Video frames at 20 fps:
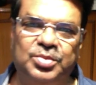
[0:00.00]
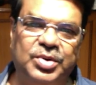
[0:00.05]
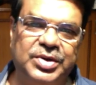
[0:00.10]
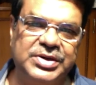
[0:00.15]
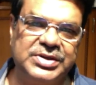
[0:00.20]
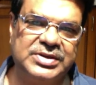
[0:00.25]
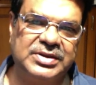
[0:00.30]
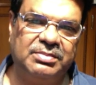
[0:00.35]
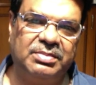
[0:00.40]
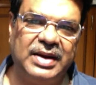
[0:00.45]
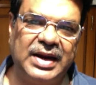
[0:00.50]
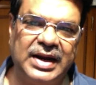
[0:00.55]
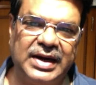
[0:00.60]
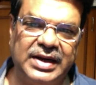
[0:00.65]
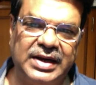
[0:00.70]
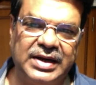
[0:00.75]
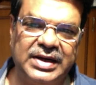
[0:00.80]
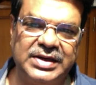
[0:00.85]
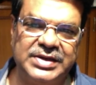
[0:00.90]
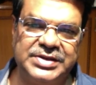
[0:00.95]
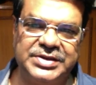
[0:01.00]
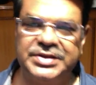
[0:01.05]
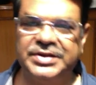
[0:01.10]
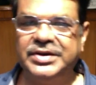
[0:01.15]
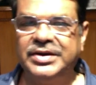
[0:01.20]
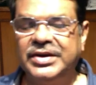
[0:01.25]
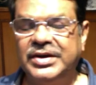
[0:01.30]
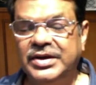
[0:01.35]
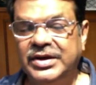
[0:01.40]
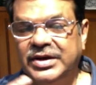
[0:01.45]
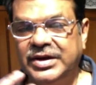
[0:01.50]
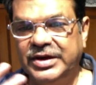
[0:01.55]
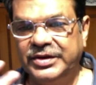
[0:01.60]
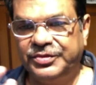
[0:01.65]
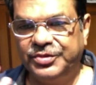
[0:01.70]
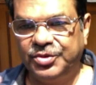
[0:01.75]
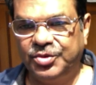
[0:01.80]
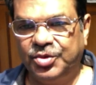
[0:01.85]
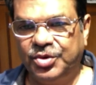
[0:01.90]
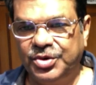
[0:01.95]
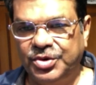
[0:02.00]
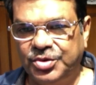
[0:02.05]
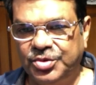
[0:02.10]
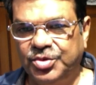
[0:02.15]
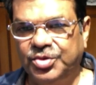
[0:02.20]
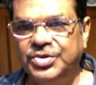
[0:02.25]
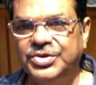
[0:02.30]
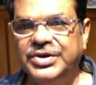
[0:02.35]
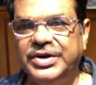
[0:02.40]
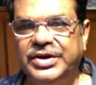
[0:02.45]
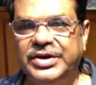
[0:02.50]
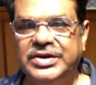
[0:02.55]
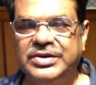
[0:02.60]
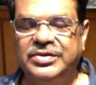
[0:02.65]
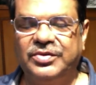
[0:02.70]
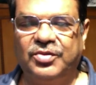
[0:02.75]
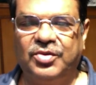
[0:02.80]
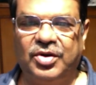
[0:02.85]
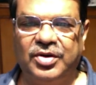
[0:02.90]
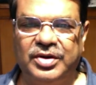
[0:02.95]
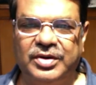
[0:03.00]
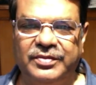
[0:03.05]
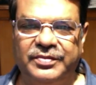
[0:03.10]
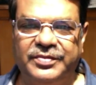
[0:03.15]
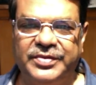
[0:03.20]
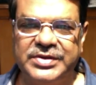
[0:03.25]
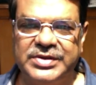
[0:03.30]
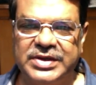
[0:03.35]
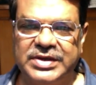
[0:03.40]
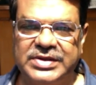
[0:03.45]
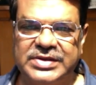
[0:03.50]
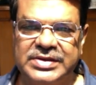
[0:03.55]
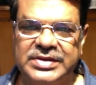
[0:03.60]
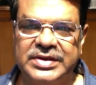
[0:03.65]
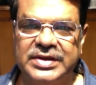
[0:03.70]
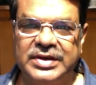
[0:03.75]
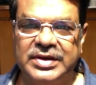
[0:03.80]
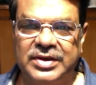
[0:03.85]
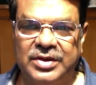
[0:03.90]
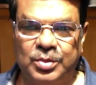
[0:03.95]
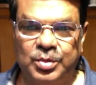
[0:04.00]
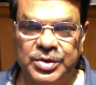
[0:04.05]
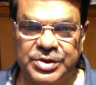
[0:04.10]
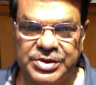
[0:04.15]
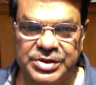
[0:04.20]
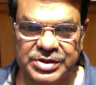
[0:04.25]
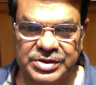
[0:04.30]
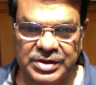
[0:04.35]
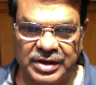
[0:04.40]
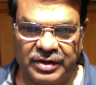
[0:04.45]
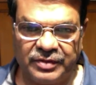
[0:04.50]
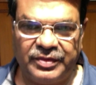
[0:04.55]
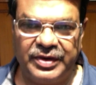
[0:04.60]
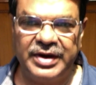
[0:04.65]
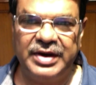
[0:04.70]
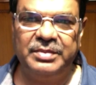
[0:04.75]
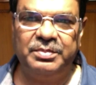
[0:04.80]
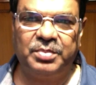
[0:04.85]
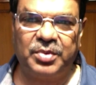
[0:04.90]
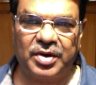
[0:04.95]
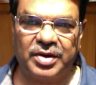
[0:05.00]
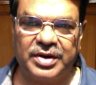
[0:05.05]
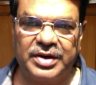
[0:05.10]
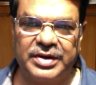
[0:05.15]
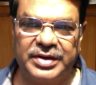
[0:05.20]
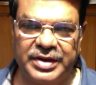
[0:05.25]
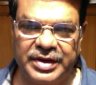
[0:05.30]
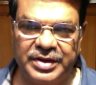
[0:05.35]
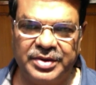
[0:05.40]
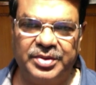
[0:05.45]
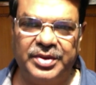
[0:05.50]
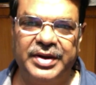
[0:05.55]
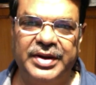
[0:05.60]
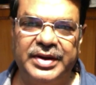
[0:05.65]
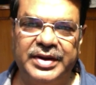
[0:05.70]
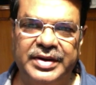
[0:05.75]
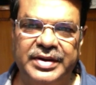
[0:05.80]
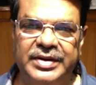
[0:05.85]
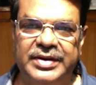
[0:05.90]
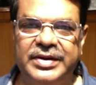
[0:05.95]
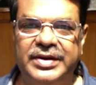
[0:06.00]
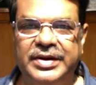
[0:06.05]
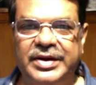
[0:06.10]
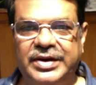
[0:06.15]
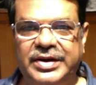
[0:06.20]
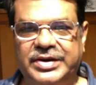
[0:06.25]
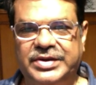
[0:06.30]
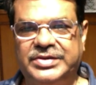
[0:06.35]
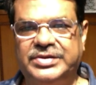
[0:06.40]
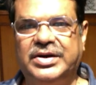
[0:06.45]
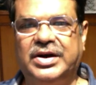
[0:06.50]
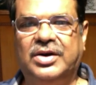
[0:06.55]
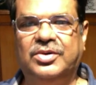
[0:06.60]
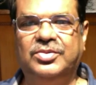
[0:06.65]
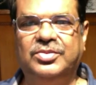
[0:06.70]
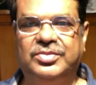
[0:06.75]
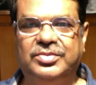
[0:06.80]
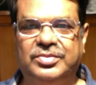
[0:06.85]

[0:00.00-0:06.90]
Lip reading: What is the black energy? If you go into those areas of quantum physics, which is a very important thing today, it is Rahu.